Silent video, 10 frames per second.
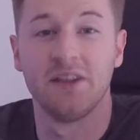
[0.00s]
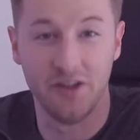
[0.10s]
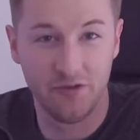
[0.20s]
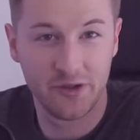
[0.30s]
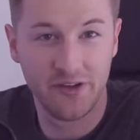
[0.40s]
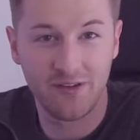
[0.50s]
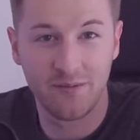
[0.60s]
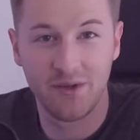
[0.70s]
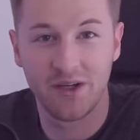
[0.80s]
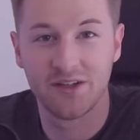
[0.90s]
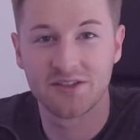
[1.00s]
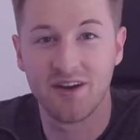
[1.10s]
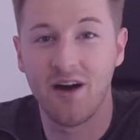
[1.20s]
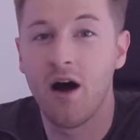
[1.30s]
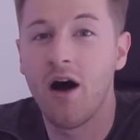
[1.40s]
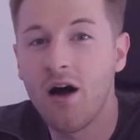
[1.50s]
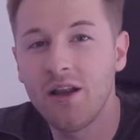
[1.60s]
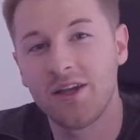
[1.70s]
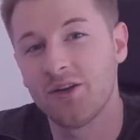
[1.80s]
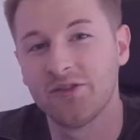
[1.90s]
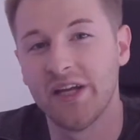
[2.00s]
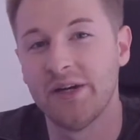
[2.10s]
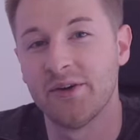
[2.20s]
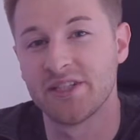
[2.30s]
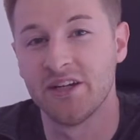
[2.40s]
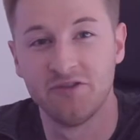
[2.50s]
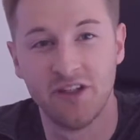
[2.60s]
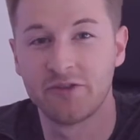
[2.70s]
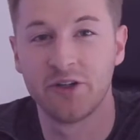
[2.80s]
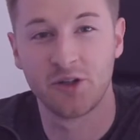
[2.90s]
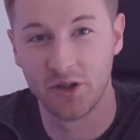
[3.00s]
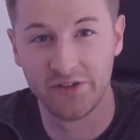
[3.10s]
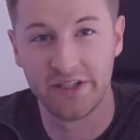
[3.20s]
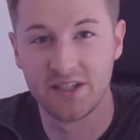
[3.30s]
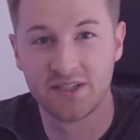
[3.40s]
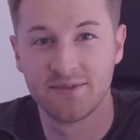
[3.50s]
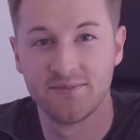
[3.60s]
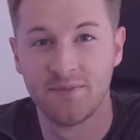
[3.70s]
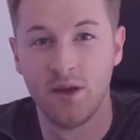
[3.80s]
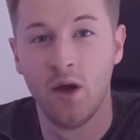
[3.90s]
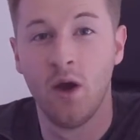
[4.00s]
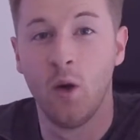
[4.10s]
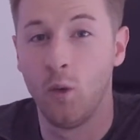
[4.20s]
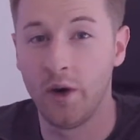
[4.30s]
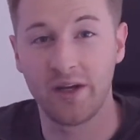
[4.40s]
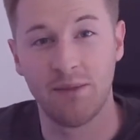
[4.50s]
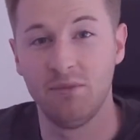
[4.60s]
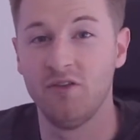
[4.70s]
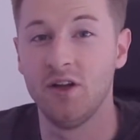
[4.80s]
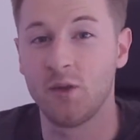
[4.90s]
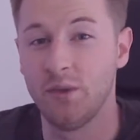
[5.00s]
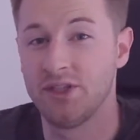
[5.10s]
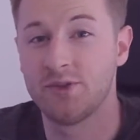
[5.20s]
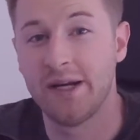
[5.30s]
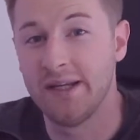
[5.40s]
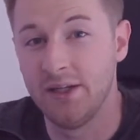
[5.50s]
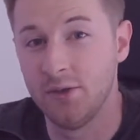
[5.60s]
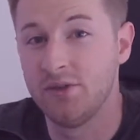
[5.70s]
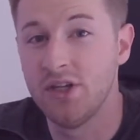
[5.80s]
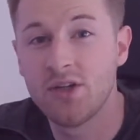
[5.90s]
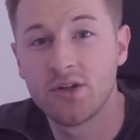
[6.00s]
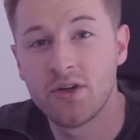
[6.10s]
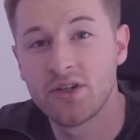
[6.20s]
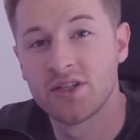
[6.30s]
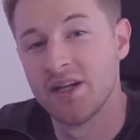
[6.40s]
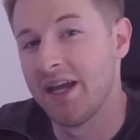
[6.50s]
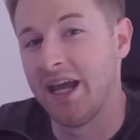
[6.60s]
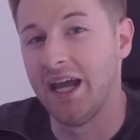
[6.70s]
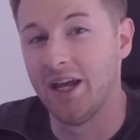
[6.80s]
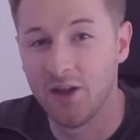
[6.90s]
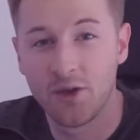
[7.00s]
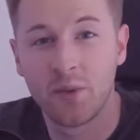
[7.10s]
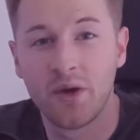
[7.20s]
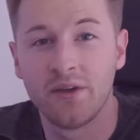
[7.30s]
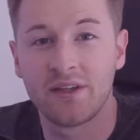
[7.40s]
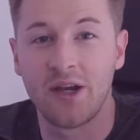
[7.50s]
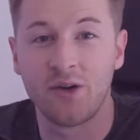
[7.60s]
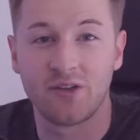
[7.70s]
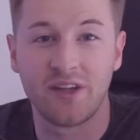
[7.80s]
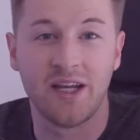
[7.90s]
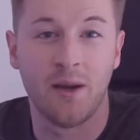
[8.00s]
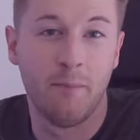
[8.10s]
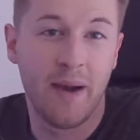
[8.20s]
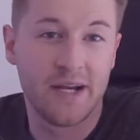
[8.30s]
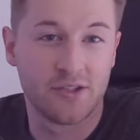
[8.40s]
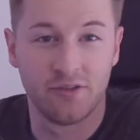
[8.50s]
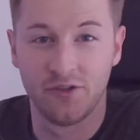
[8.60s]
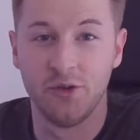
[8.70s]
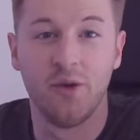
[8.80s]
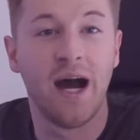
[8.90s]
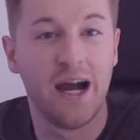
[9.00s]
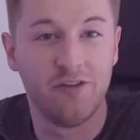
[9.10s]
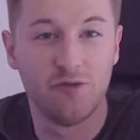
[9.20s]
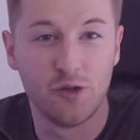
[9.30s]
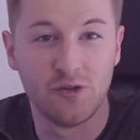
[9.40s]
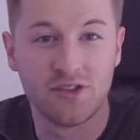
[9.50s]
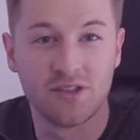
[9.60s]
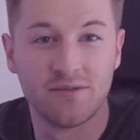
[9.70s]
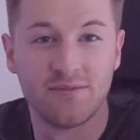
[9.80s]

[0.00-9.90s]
Different because all the containers have different contents. One can be filled with trendy new t-shirts, another one can contain a batch of new iPhones.